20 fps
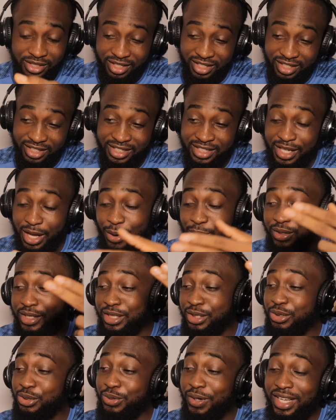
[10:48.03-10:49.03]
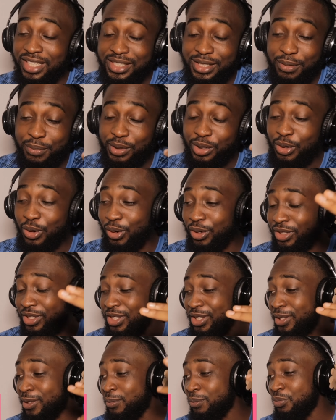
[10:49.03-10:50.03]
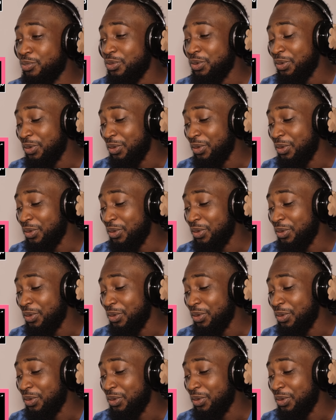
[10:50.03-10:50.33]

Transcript: to this. Now it's interesting because